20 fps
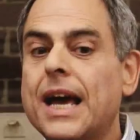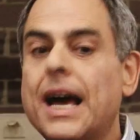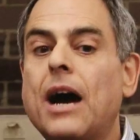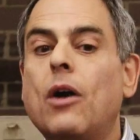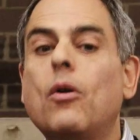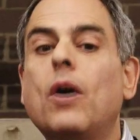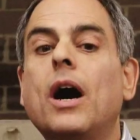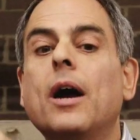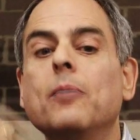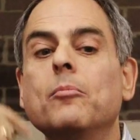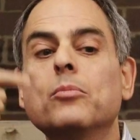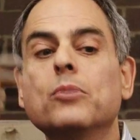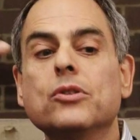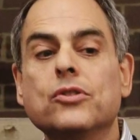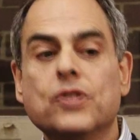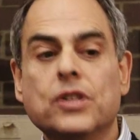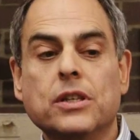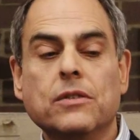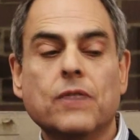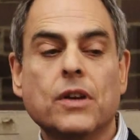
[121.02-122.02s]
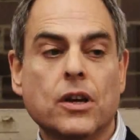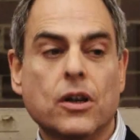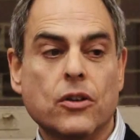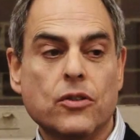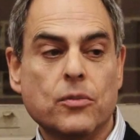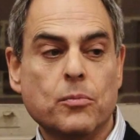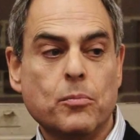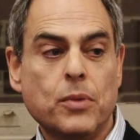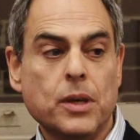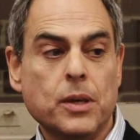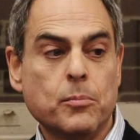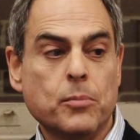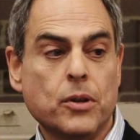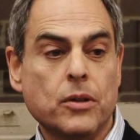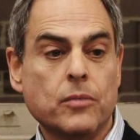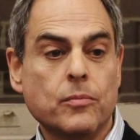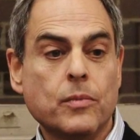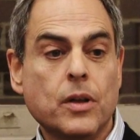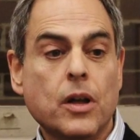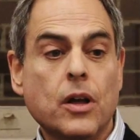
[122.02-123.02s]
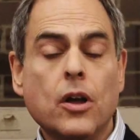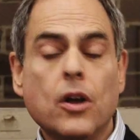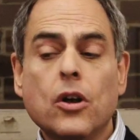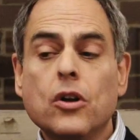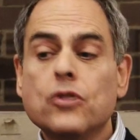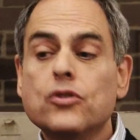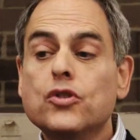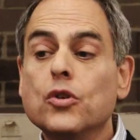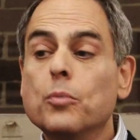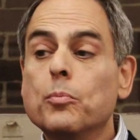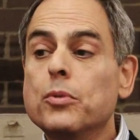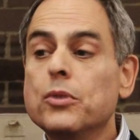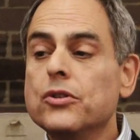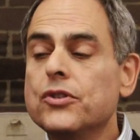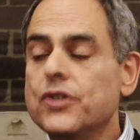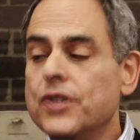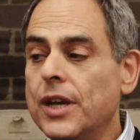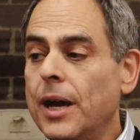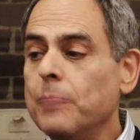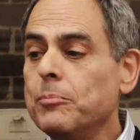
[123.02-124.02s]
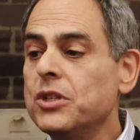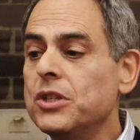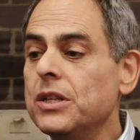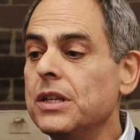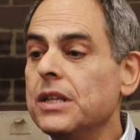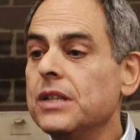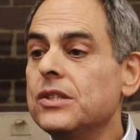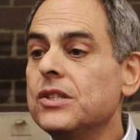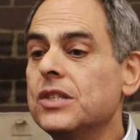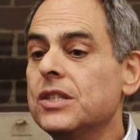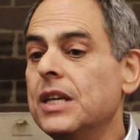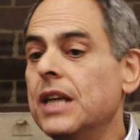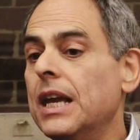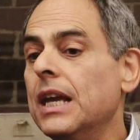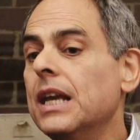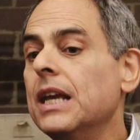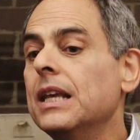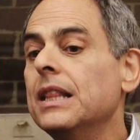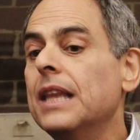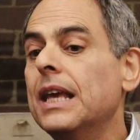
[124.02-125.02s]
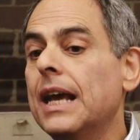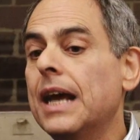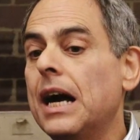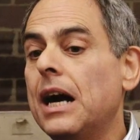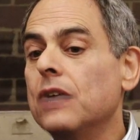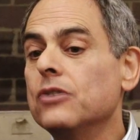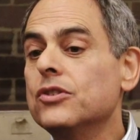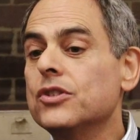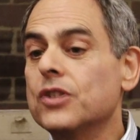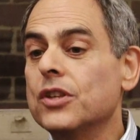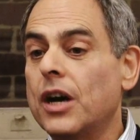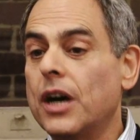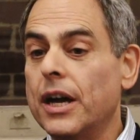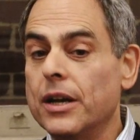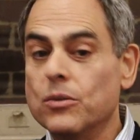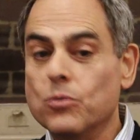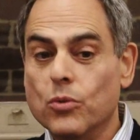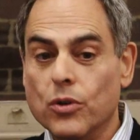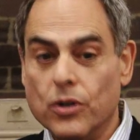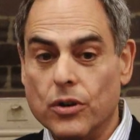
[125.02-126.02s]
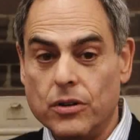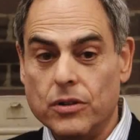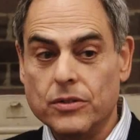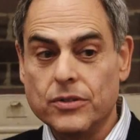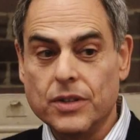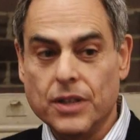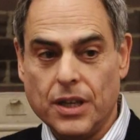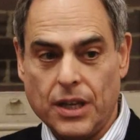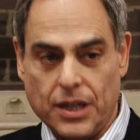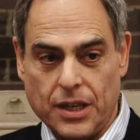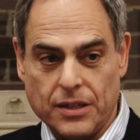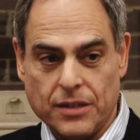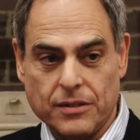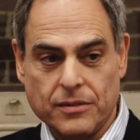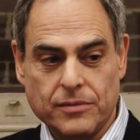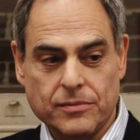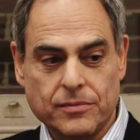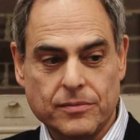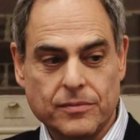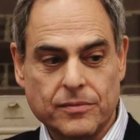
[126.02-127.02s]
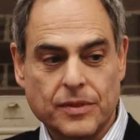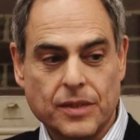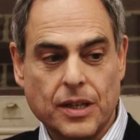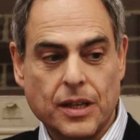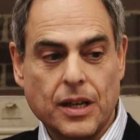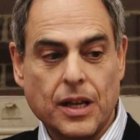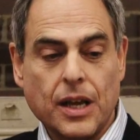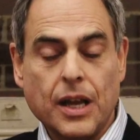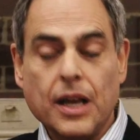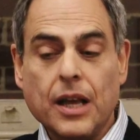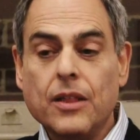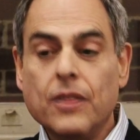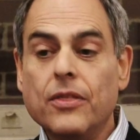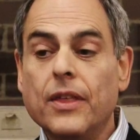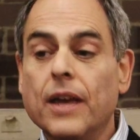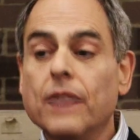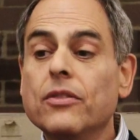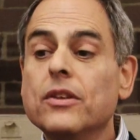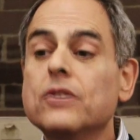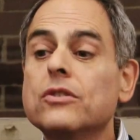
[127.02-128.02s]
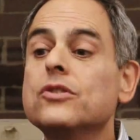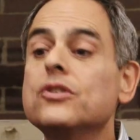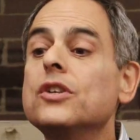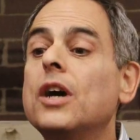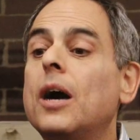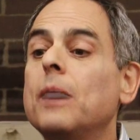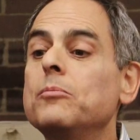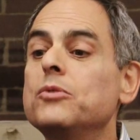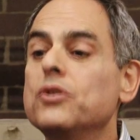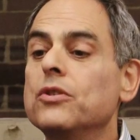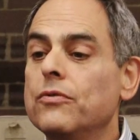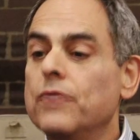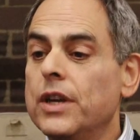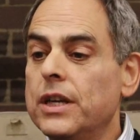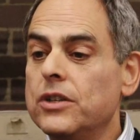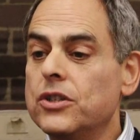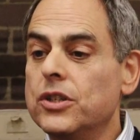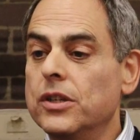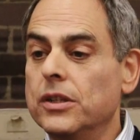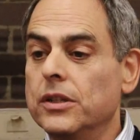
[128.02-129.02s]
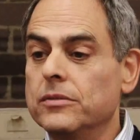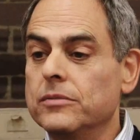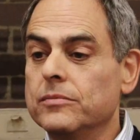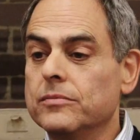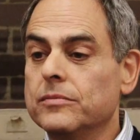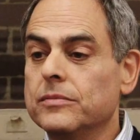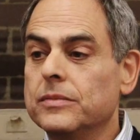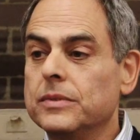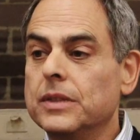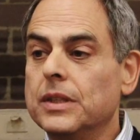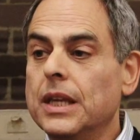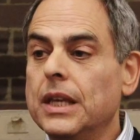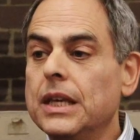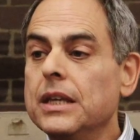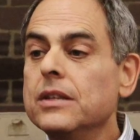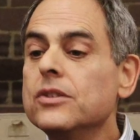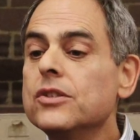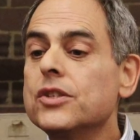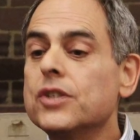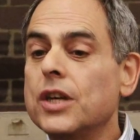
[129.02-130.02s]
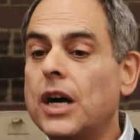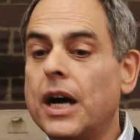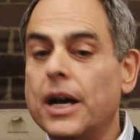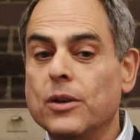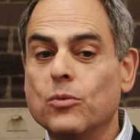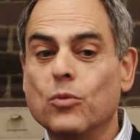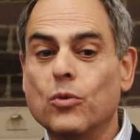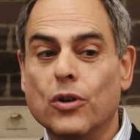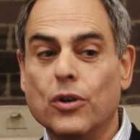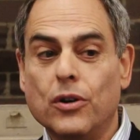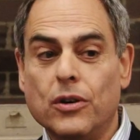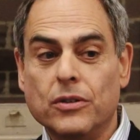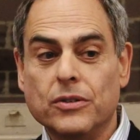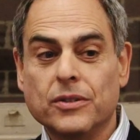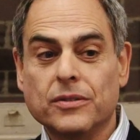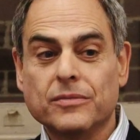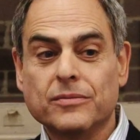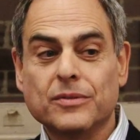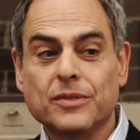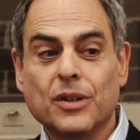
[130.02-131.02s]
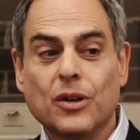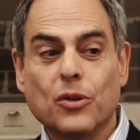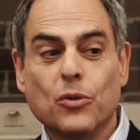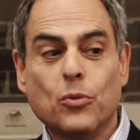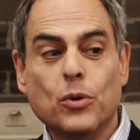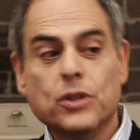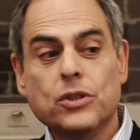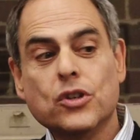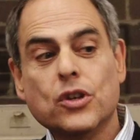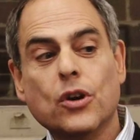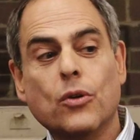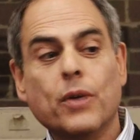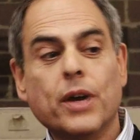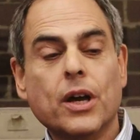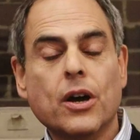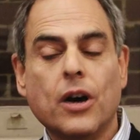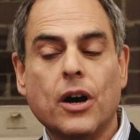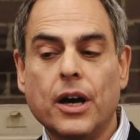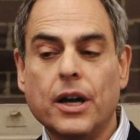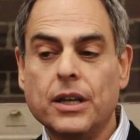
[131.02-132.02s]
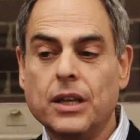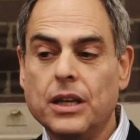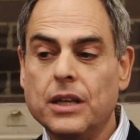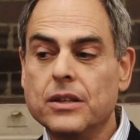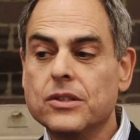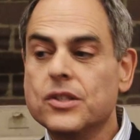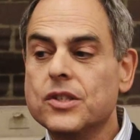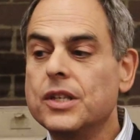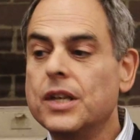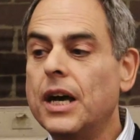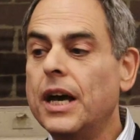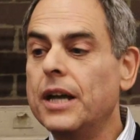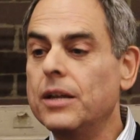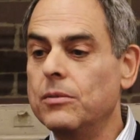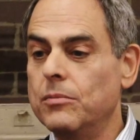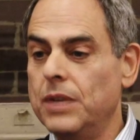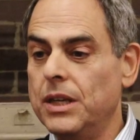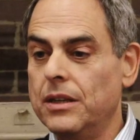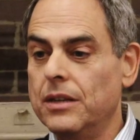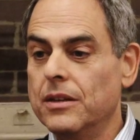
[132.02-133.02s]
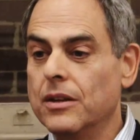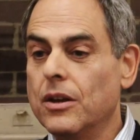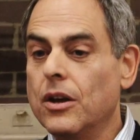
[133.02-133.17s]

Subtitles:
how I'm perceiving other people. So perception is taking the outside world in. Then there's observation, inside world. What's going on inside me?